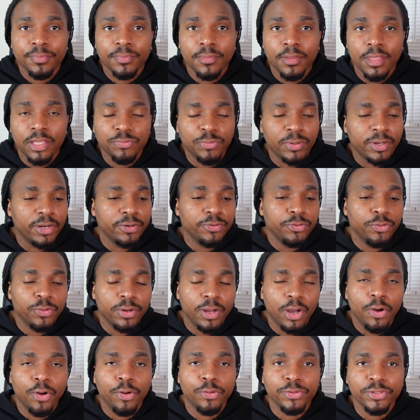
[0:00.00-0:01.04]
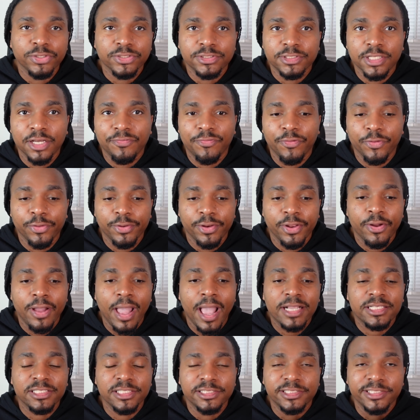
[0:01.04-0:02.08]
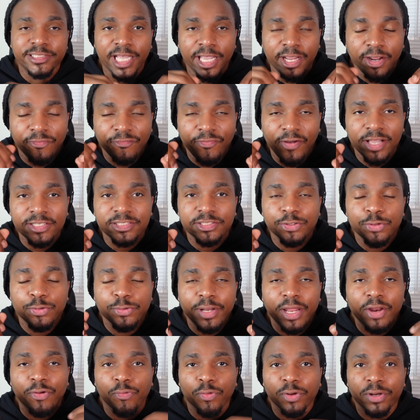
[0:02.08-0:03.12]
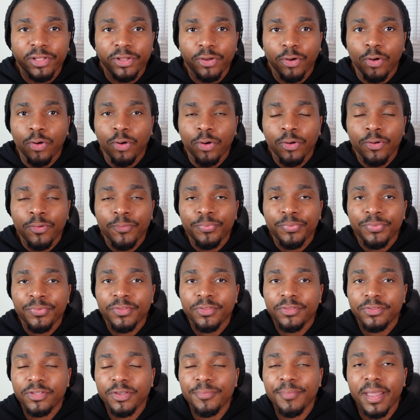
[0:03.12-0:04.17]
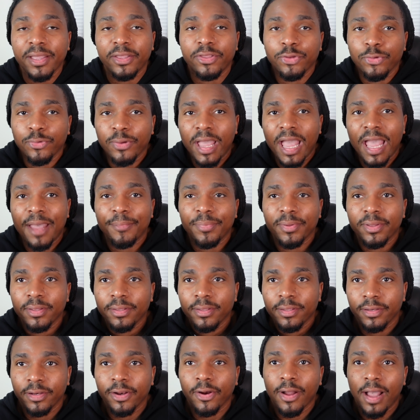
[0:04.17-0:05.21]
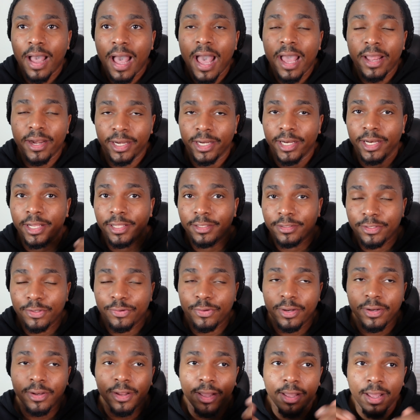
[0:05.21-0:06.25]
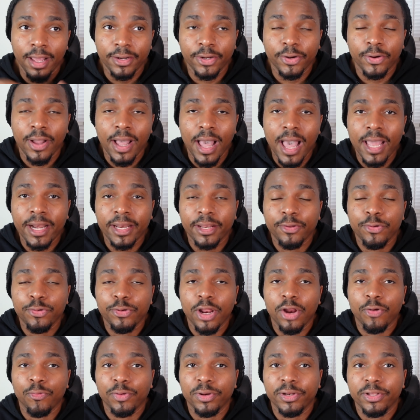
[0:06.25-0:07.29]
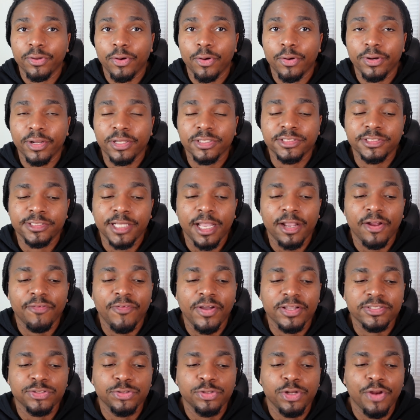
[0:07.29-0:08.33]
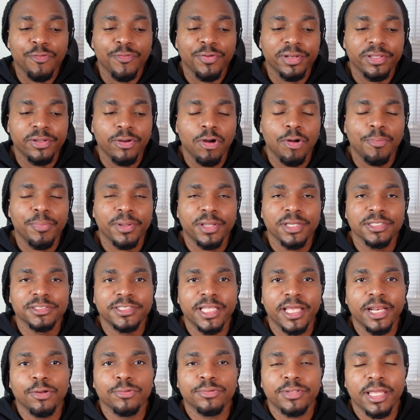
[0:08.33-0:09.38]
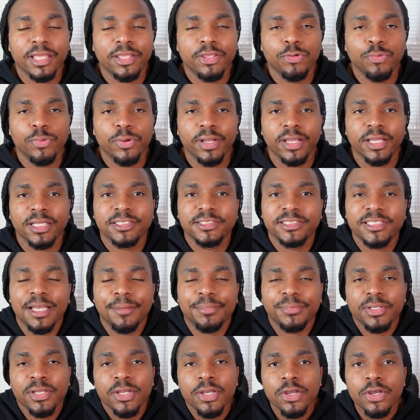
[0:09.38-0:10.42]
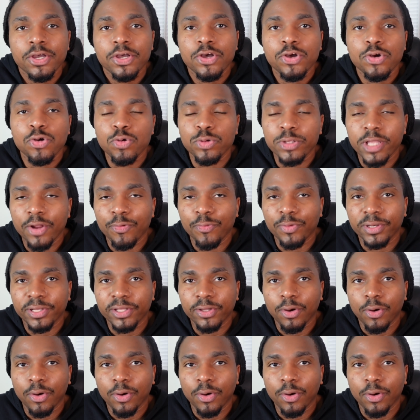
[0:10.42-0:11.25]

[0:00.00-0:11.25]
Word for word: That's why they're doing all this stuff for you. They're actually sacrificing who they really are to make you happy. And they're hiding it. You know, they're, they're hiding who they really are. They're sacrificing who they really are because they don't think you will accept who they really